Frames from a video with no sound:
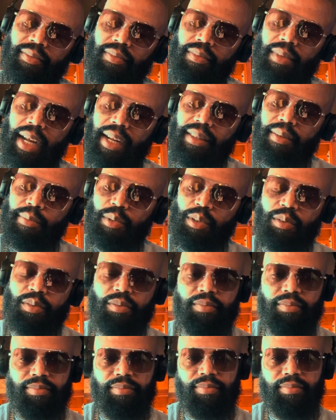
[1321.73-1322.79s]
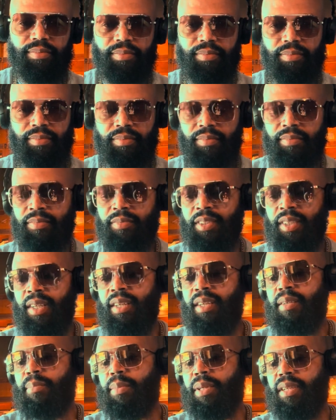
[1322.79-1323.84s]
not the moon.
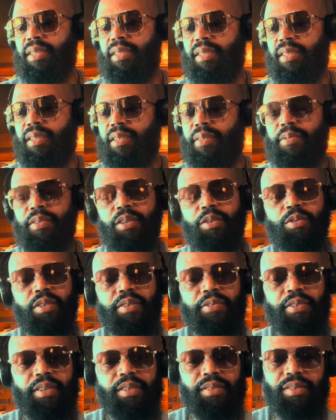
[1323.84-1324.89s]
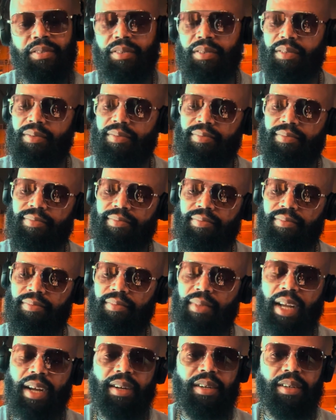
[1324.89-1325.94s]
Be the center of your universe,
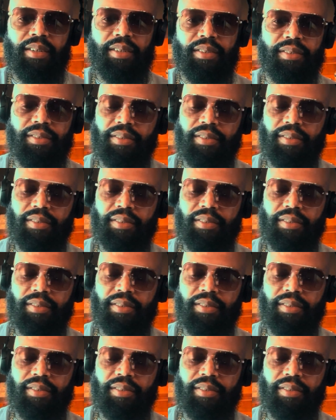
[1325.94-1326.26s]
not hers.